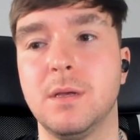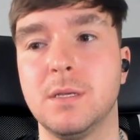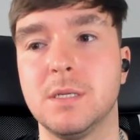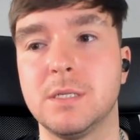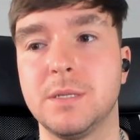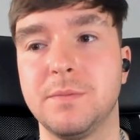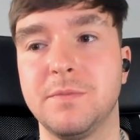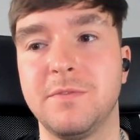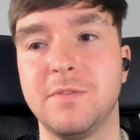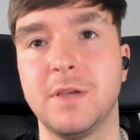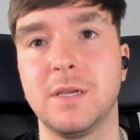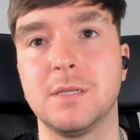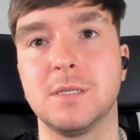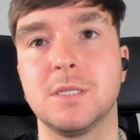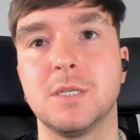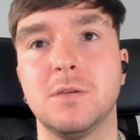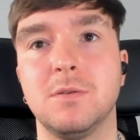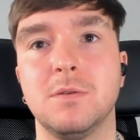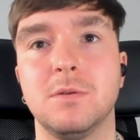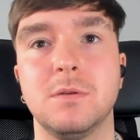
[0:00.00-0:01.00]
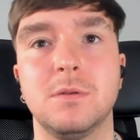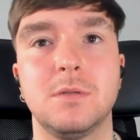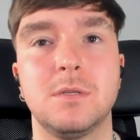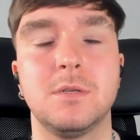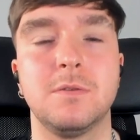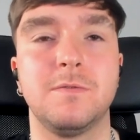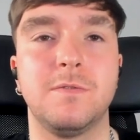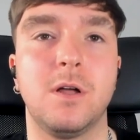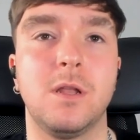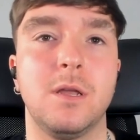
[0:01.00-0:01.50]
something to
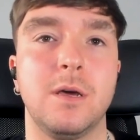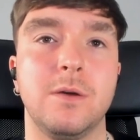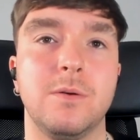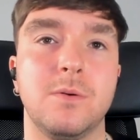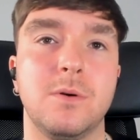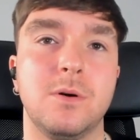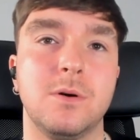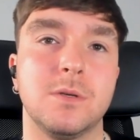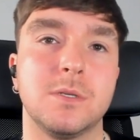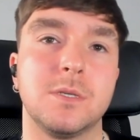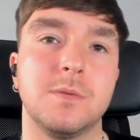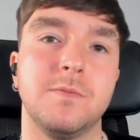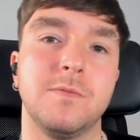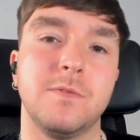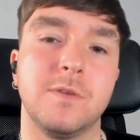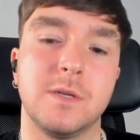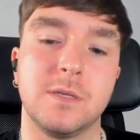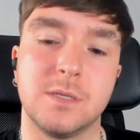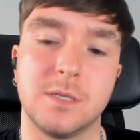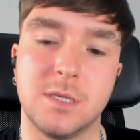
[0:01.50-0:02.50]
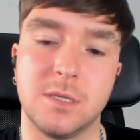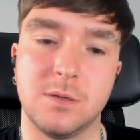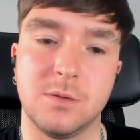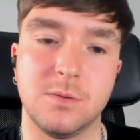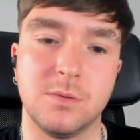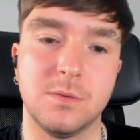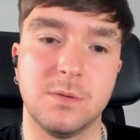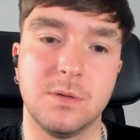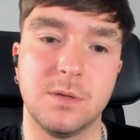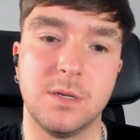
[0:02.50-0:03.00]
to follow or something
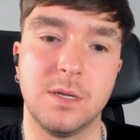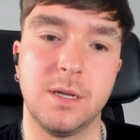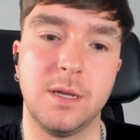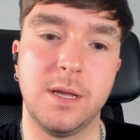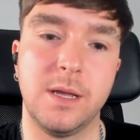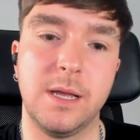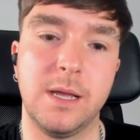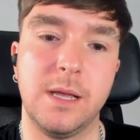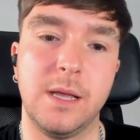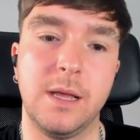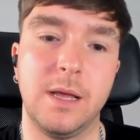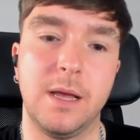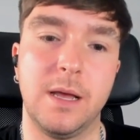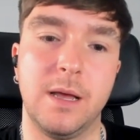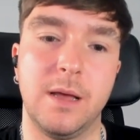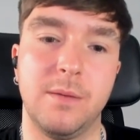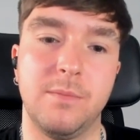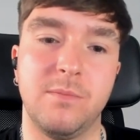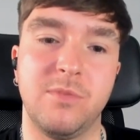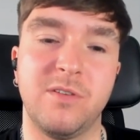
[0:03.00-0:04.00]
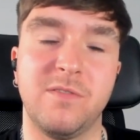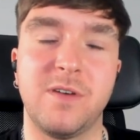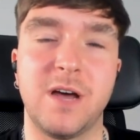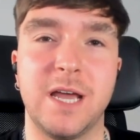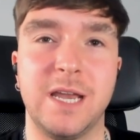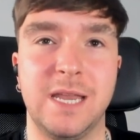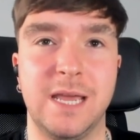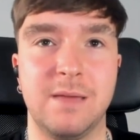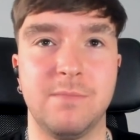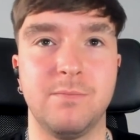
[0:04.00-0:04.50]
to um,
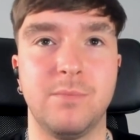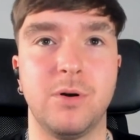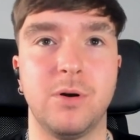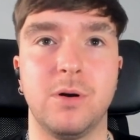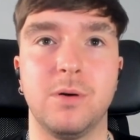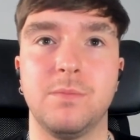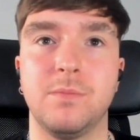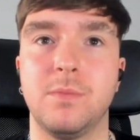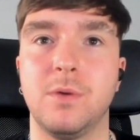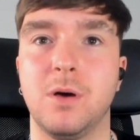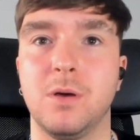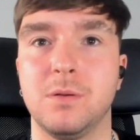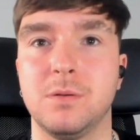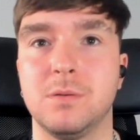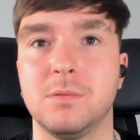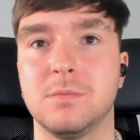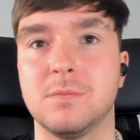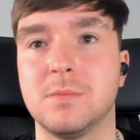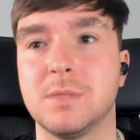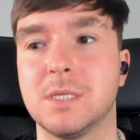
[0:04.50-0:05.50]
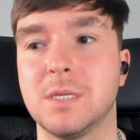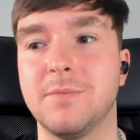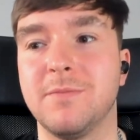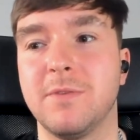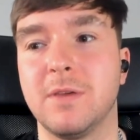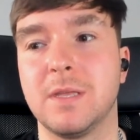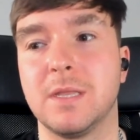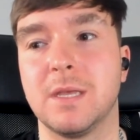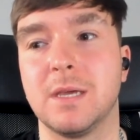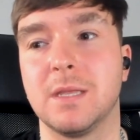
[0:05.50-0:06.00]
provide input on
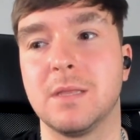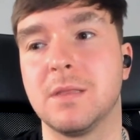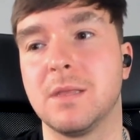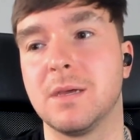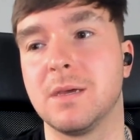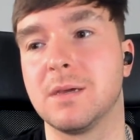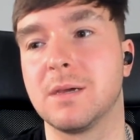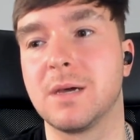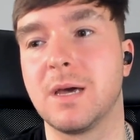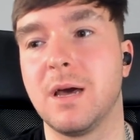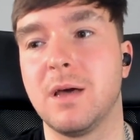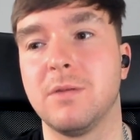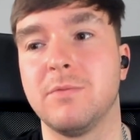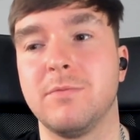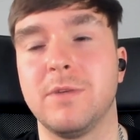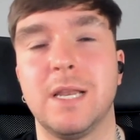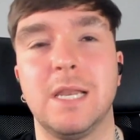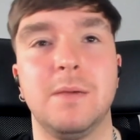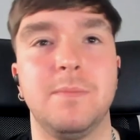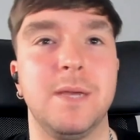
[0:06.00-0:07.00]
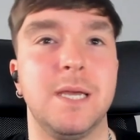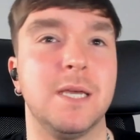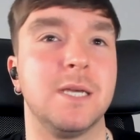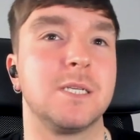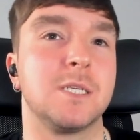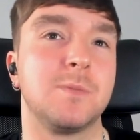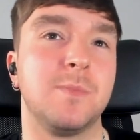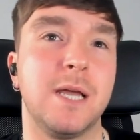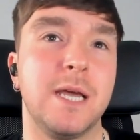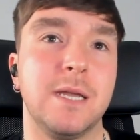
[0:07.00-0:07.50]
something that that can't really be
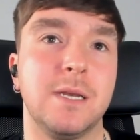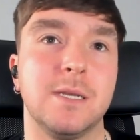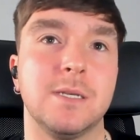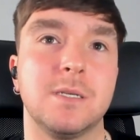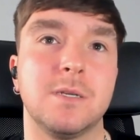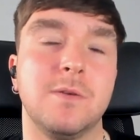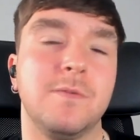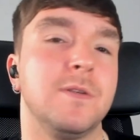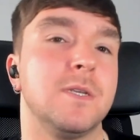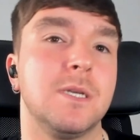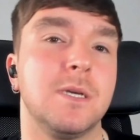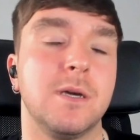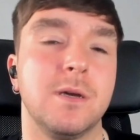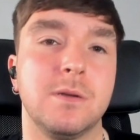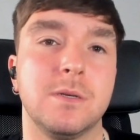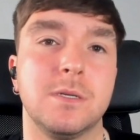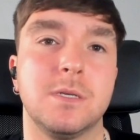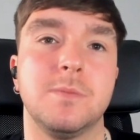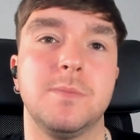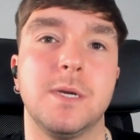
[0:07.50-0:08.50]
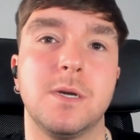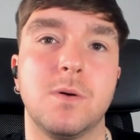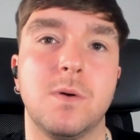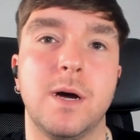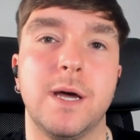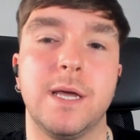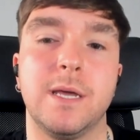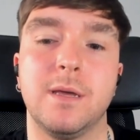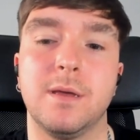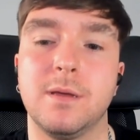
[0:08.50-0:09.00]
explained is obviously going to be
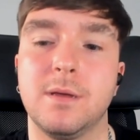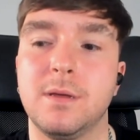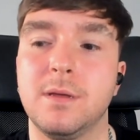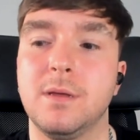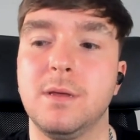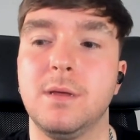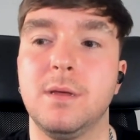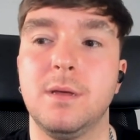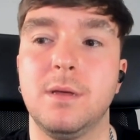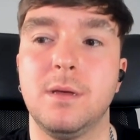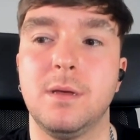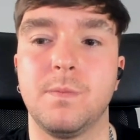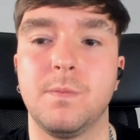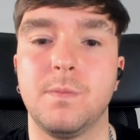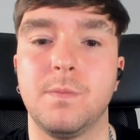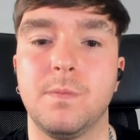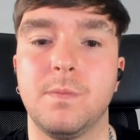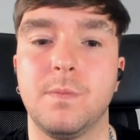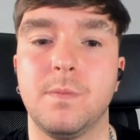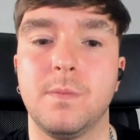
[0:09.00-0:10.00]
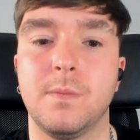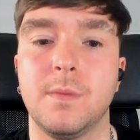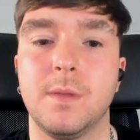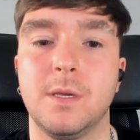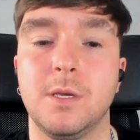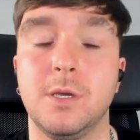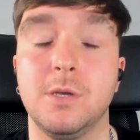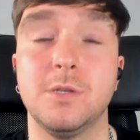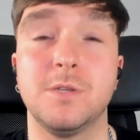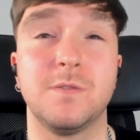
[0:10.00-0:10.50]
quite
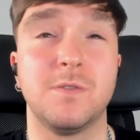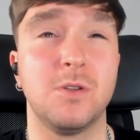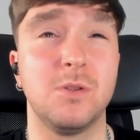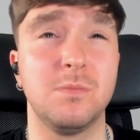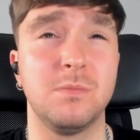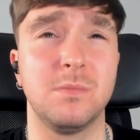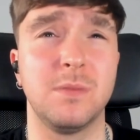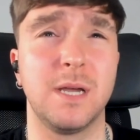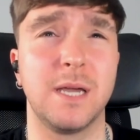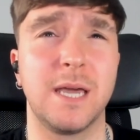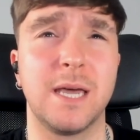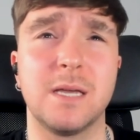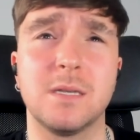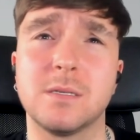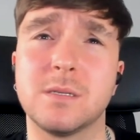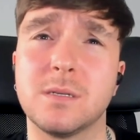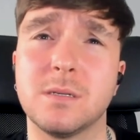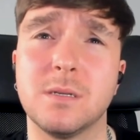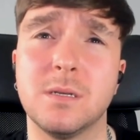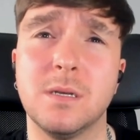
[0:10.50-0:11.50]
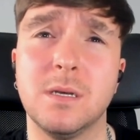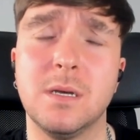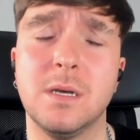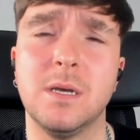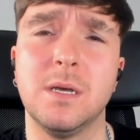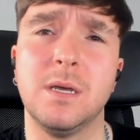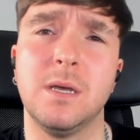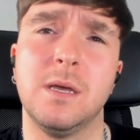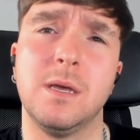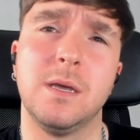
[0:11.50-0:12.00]
useful, I guess,
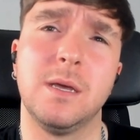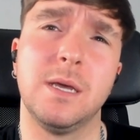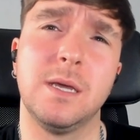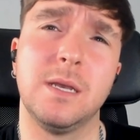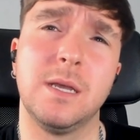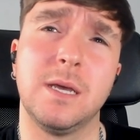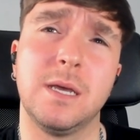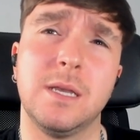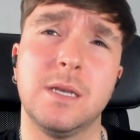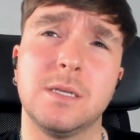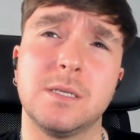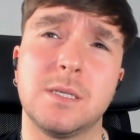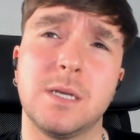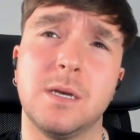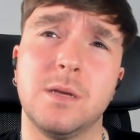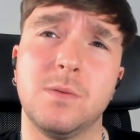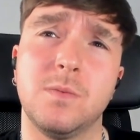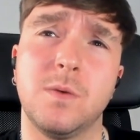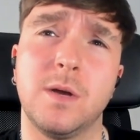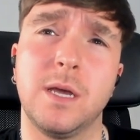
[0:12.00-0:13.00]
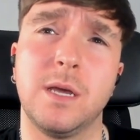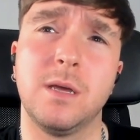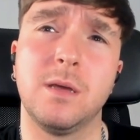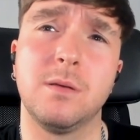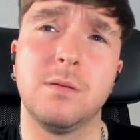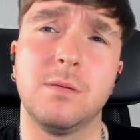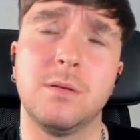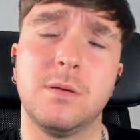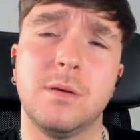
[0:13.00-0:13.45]
mm-hmm. in a, in a certain way.